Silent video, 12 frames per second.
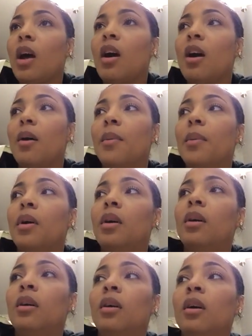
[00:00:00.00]

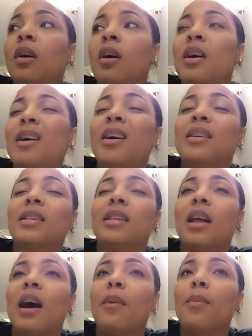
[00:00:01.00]
It's a
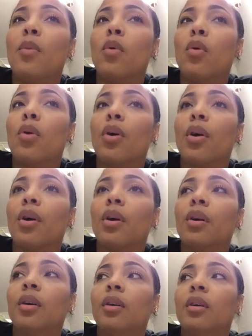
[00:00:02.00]
lot more